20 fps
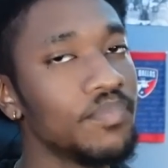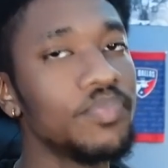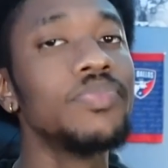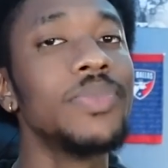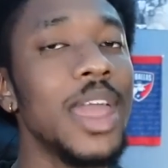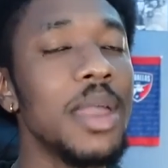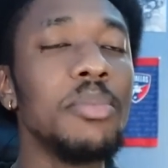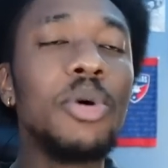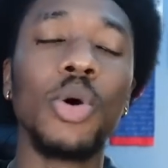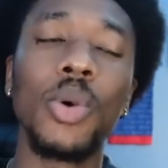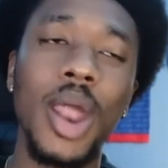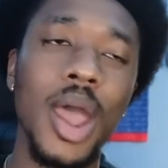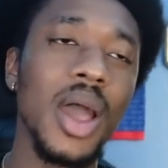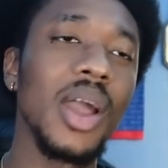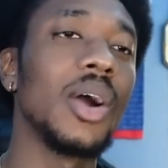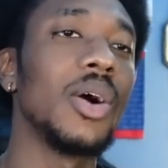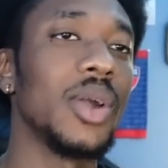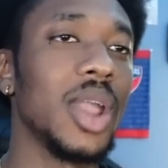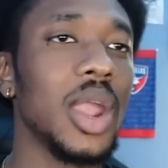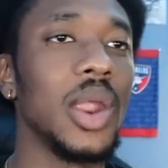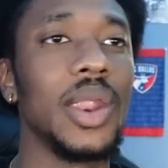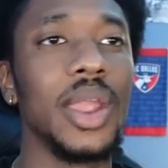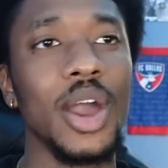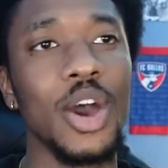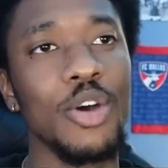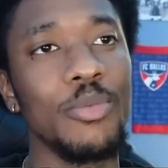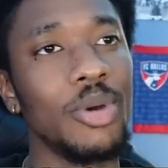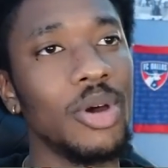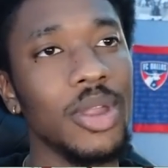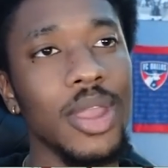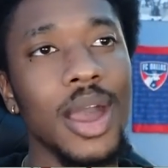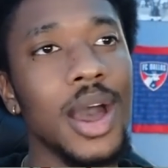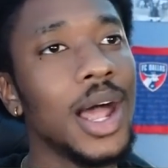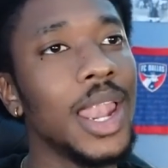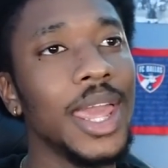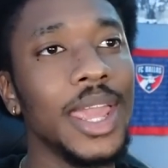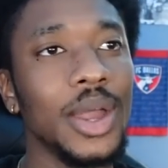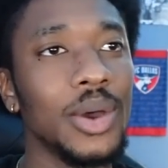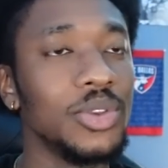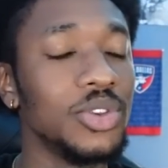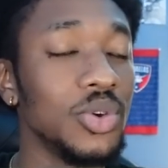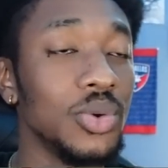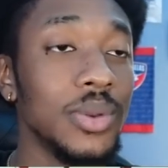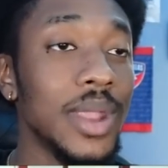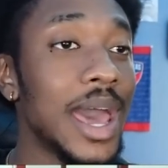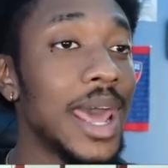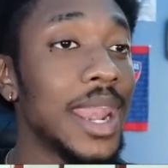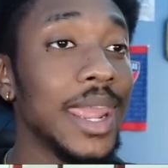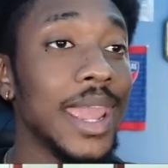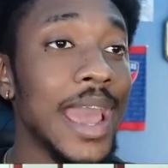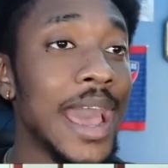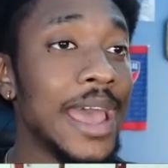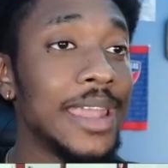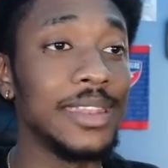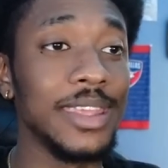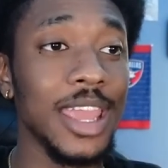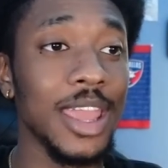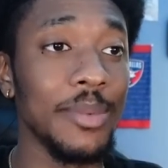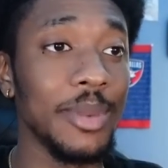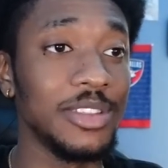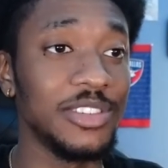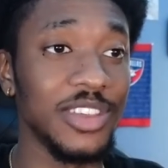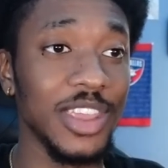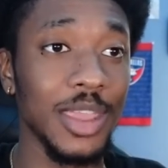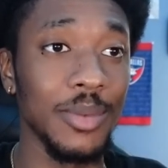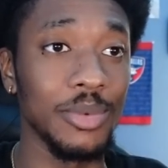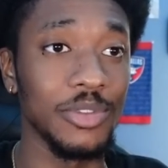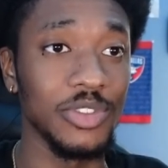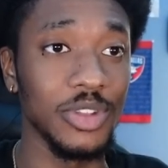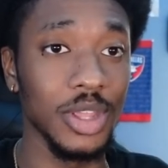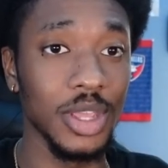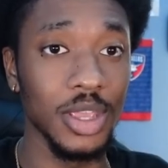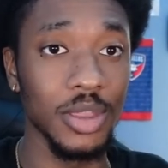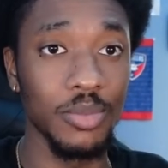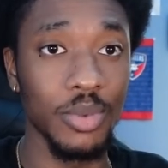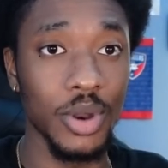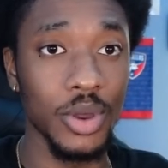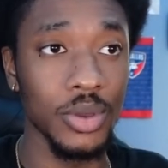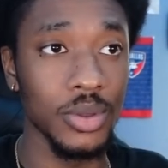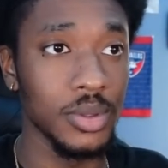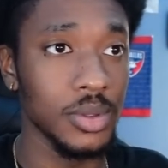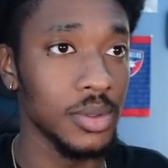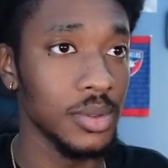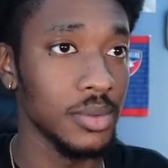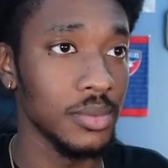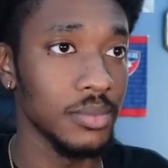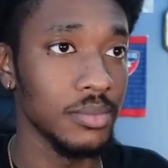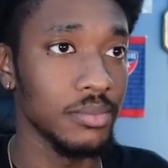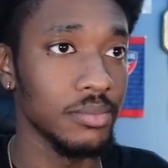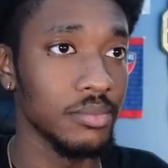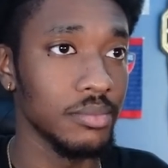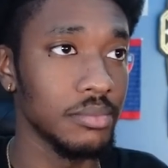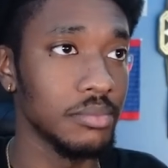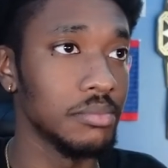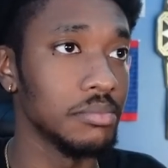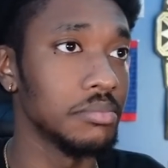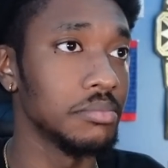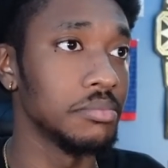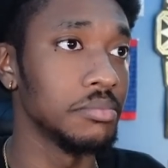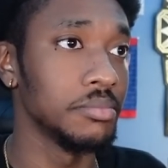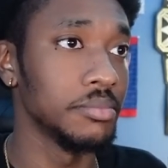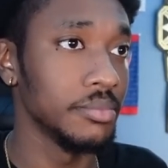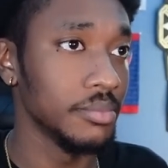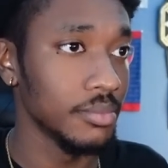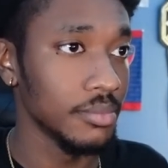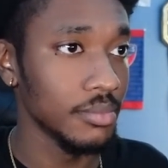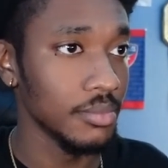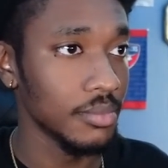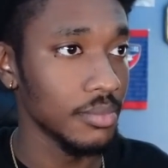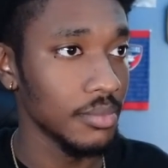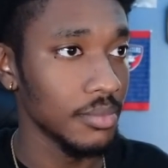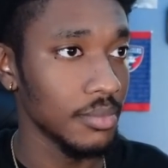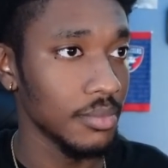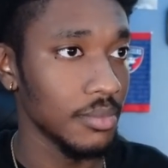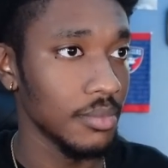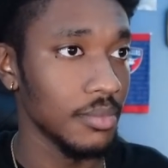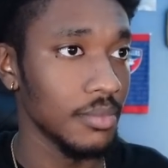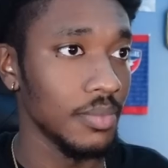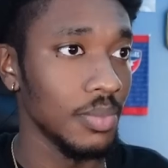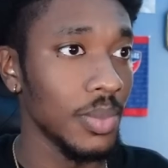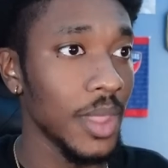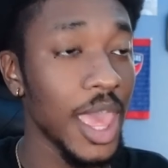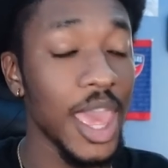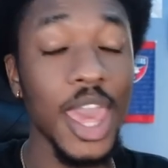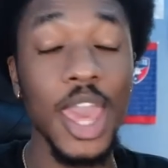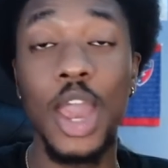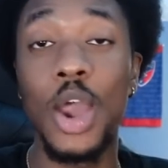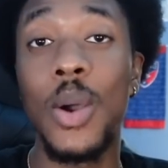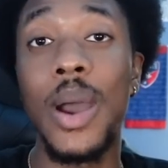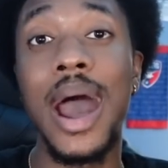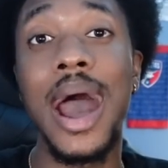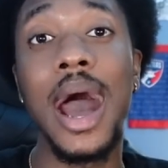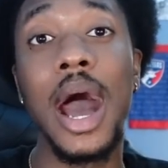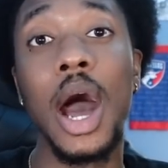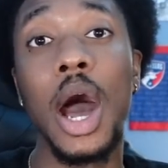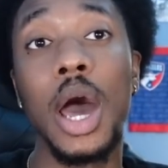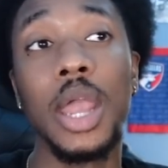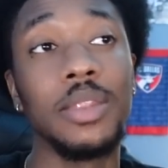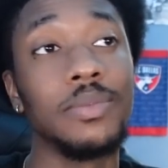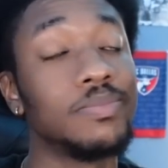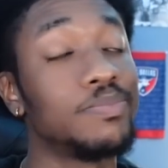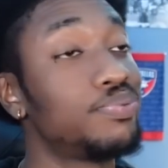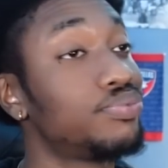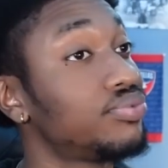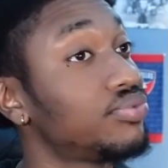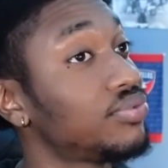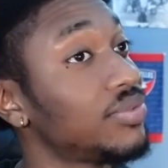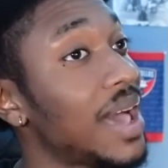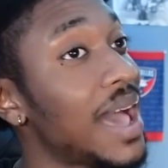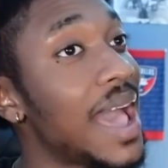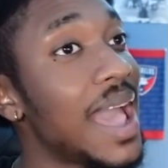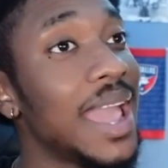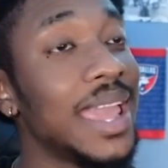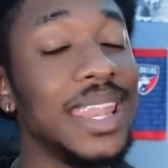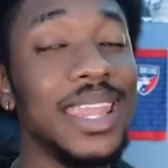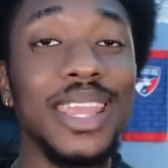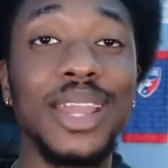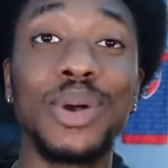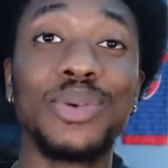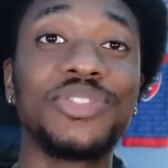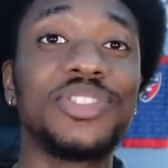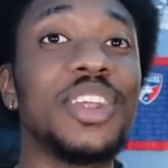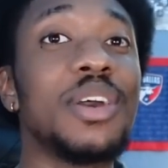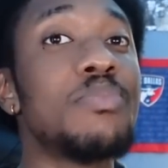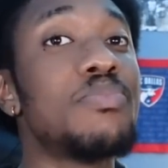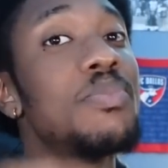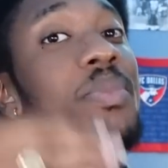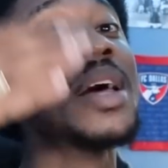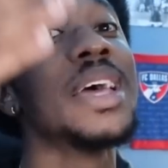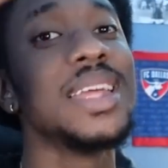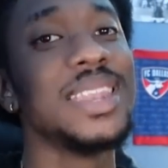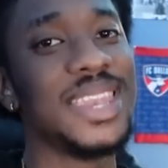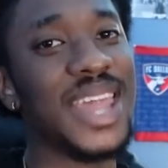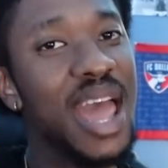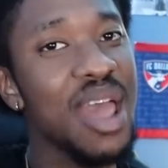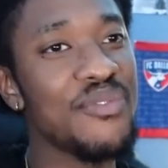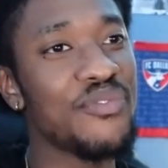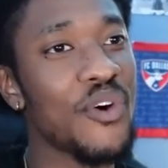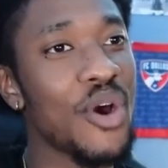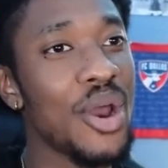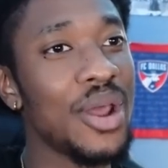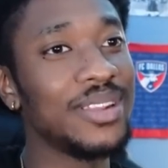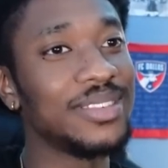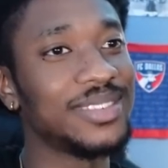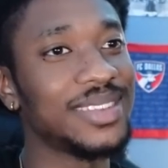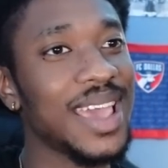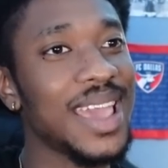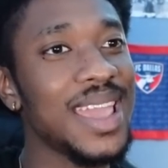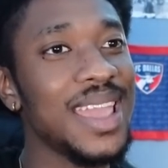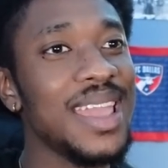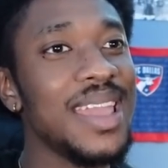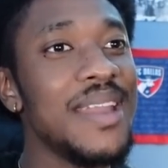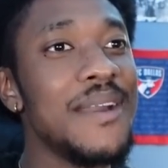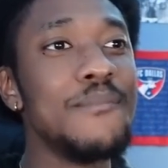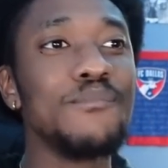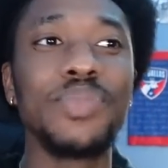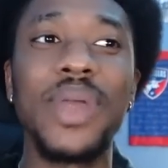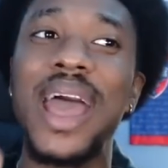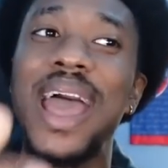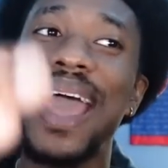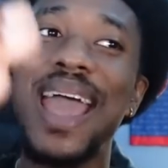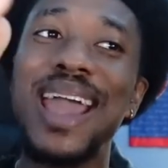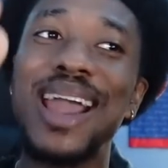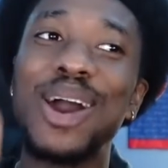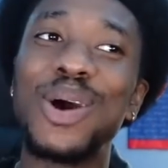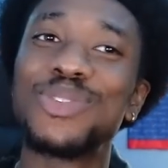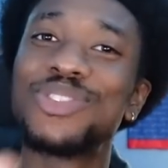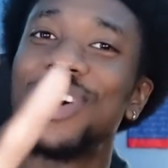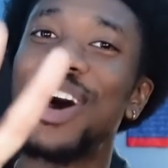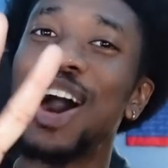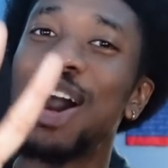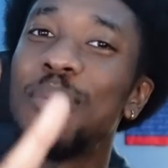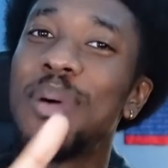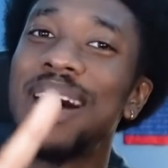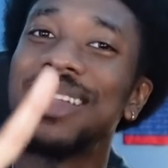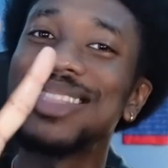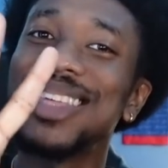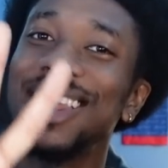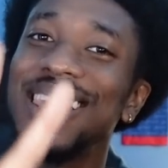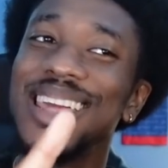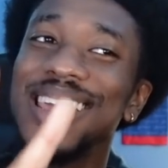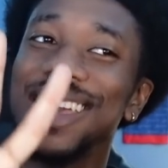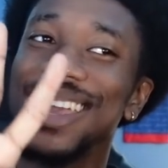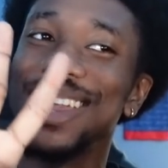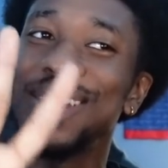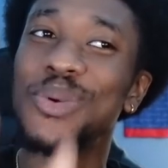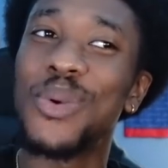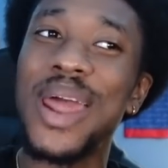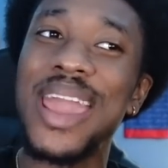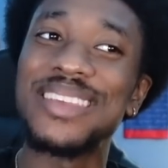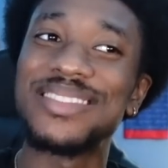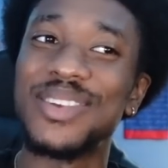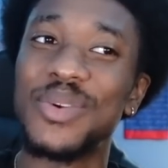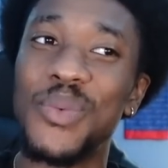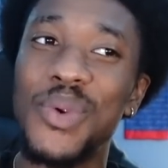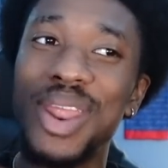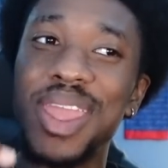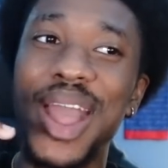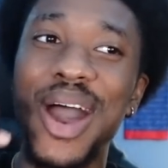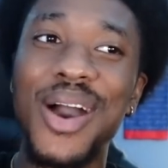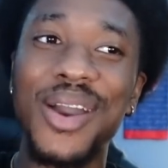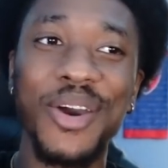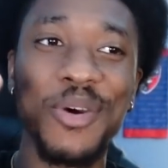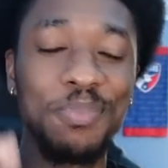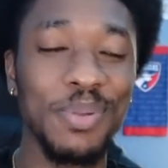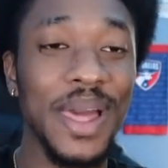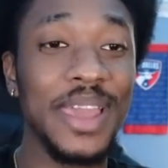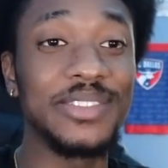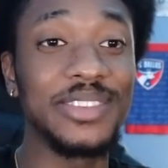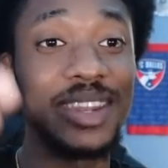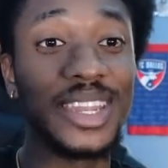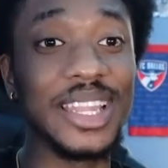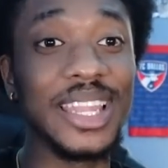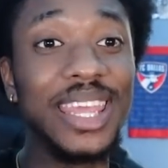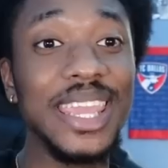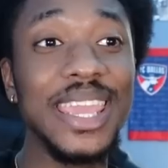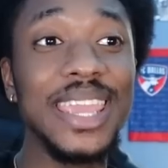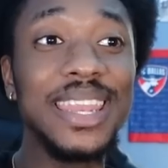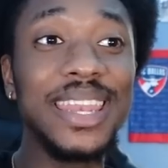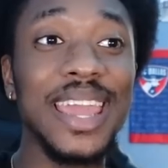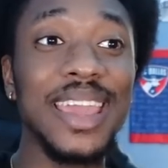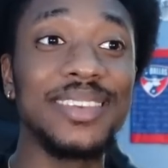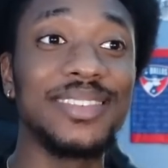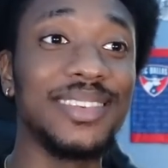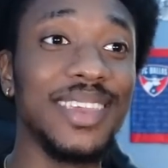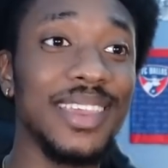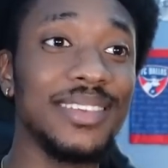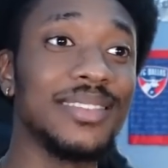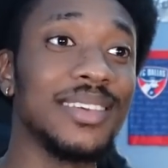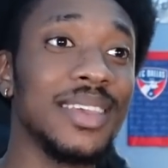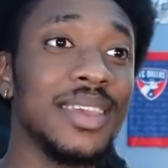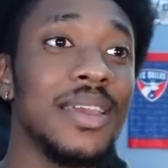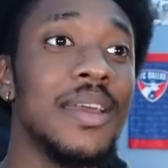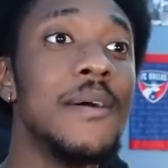that morale going to carry on, bro. Y'all ain't going to do not a goddamn in Champions League, bro. Mm-mm. Hell, I ain't even going to step that far to say. I ain't going to talk about the league race and where y'all go place in the league next season.